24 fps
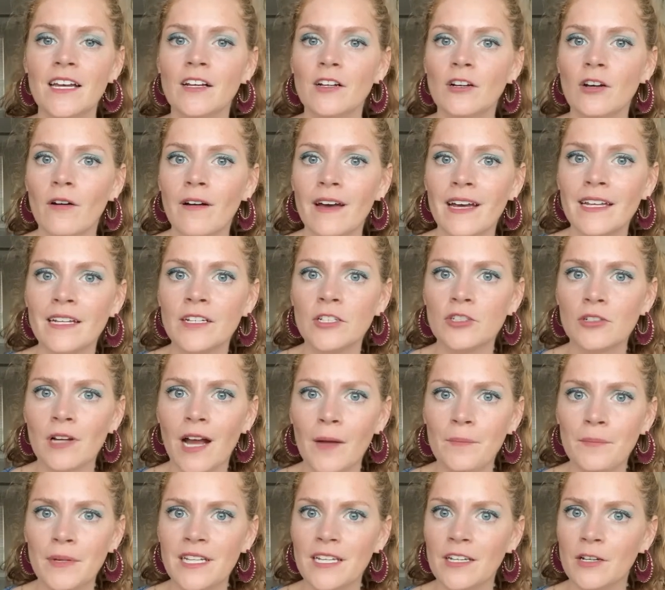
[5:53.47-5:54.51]
Go ahead and
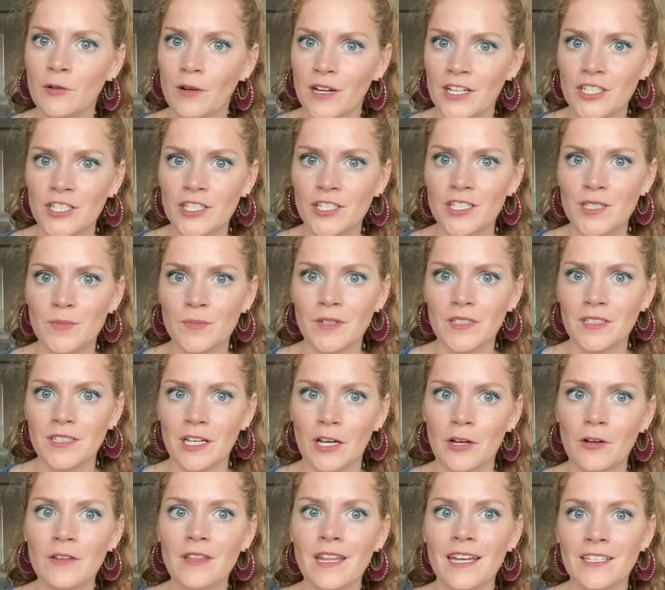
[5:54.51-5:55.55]
drop any questions
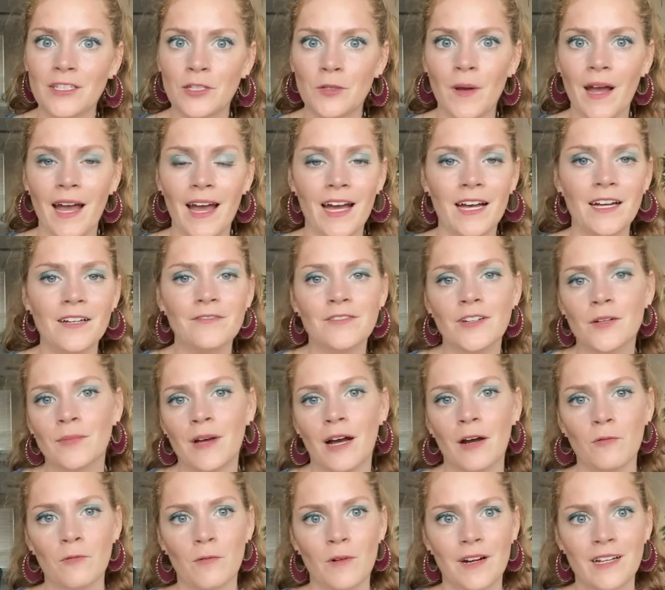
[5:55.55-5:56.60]
below that you have
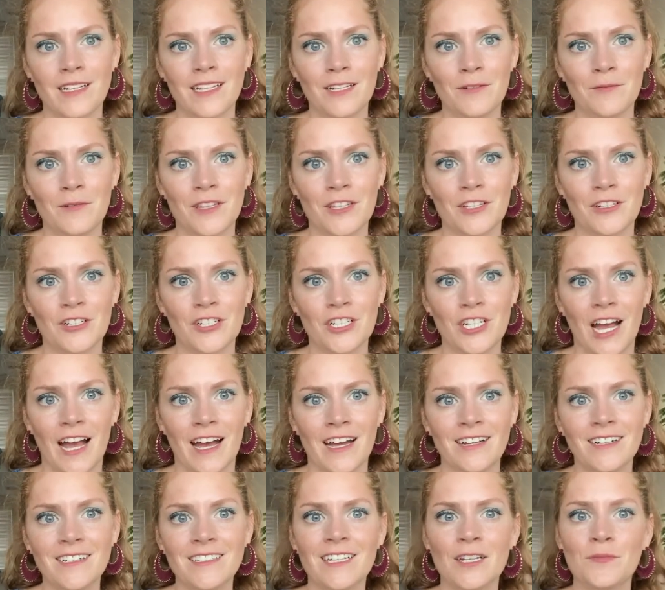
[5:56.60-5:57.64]
about working with your
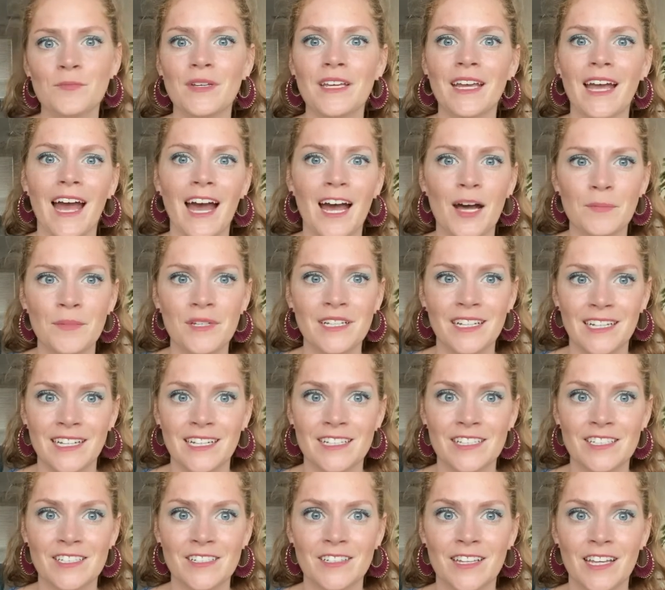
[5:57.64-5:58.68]
child. I'd be happy to
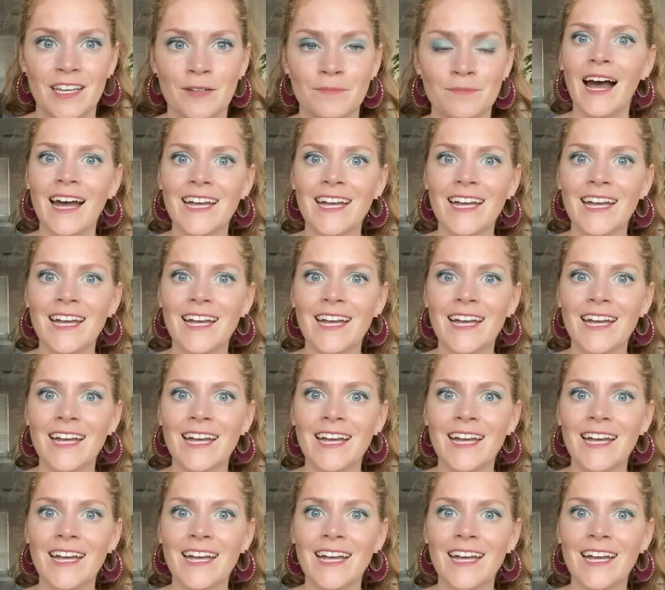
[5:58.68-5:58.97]
answer them.